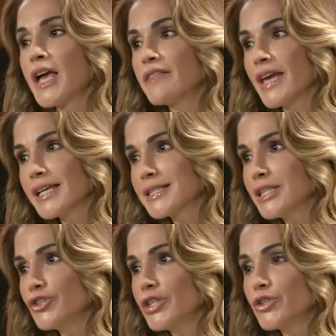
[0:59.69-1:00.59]
The
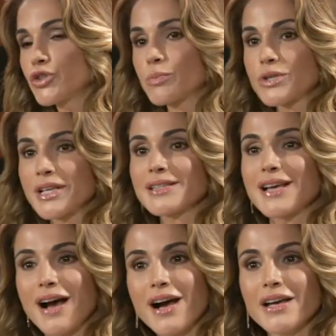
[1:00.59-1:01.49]
SDGs
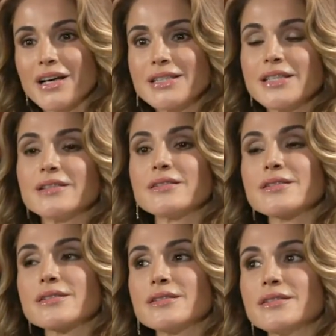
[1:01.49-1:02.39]
represent high
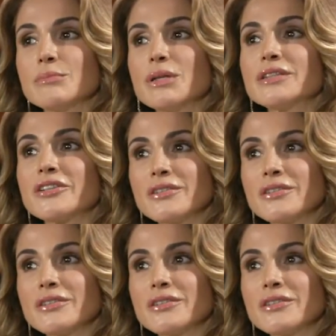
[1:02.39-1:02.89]
ideals, but they're